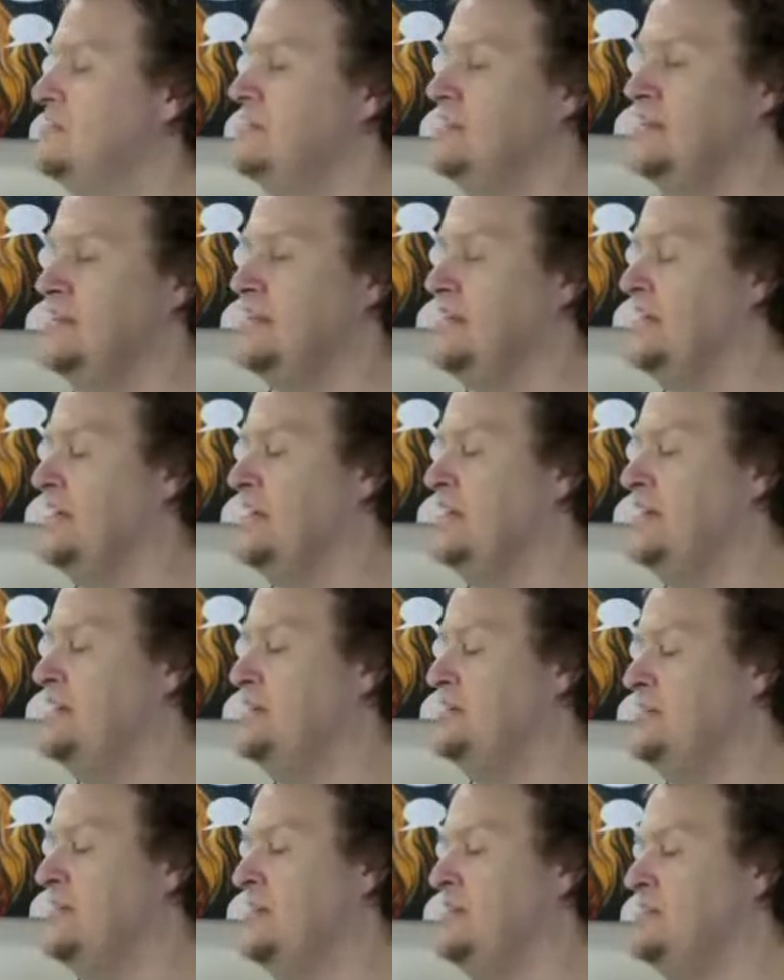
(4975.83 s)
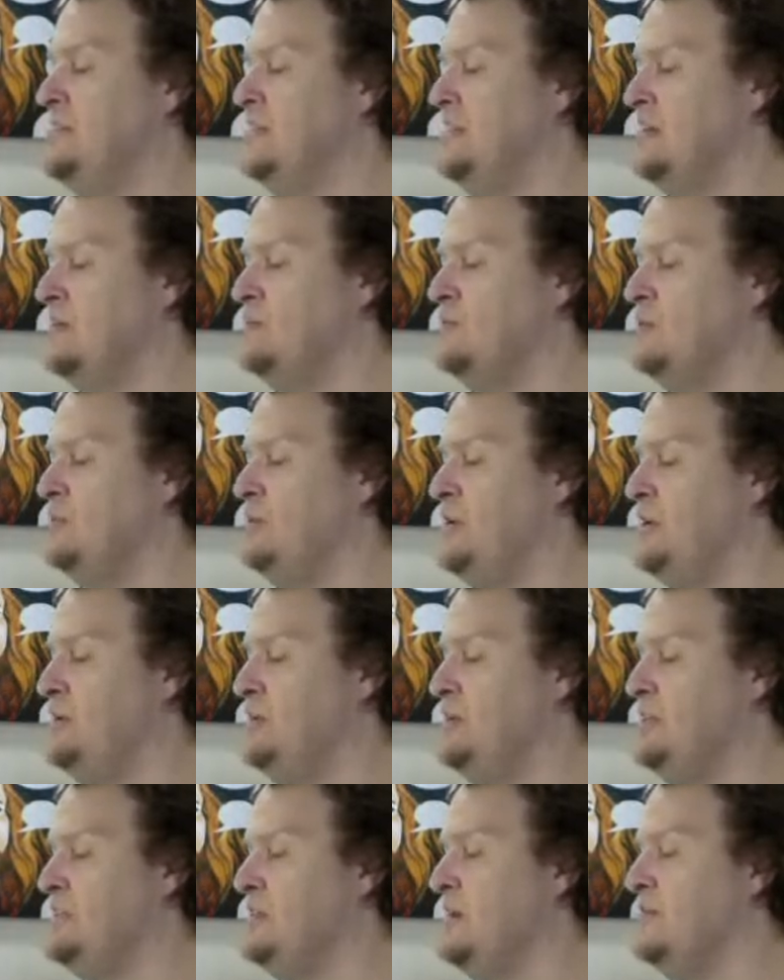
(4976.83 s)
again, it sounds like I'm repeating
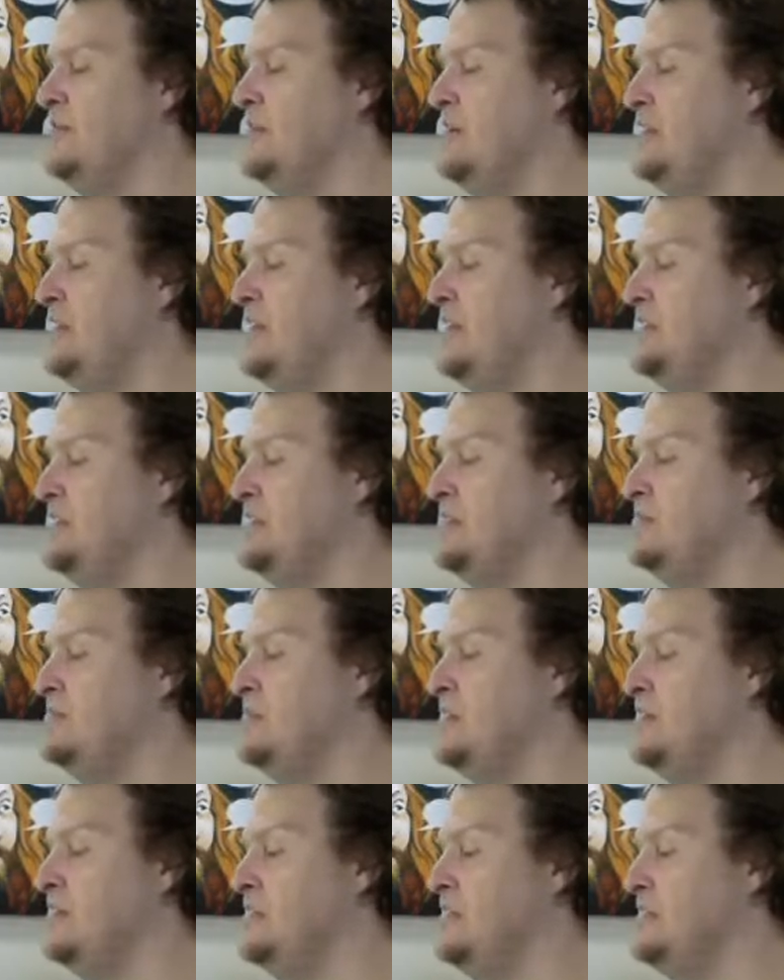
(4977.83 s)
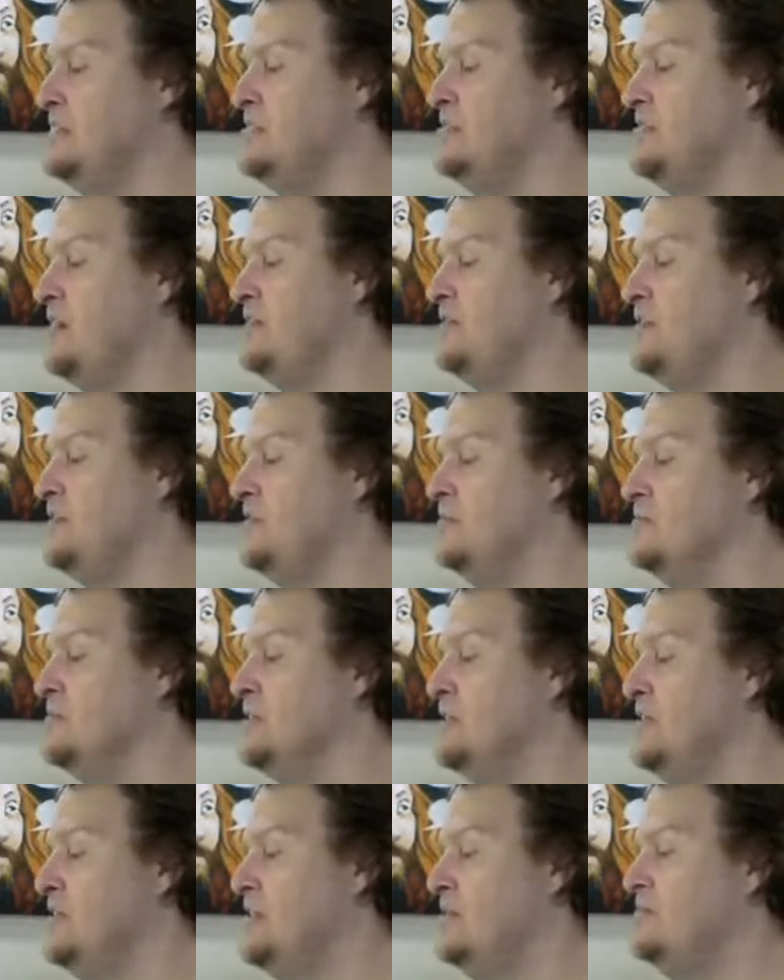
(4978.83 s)
myself ad nauseum, but let's drive it home.
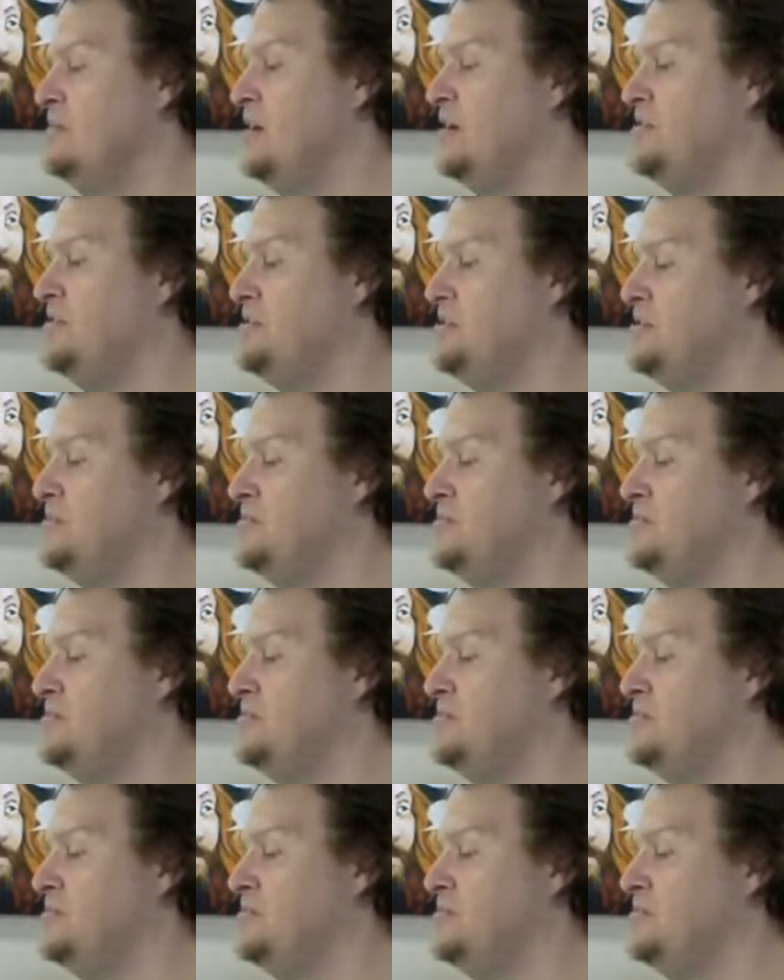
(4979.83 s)
Martians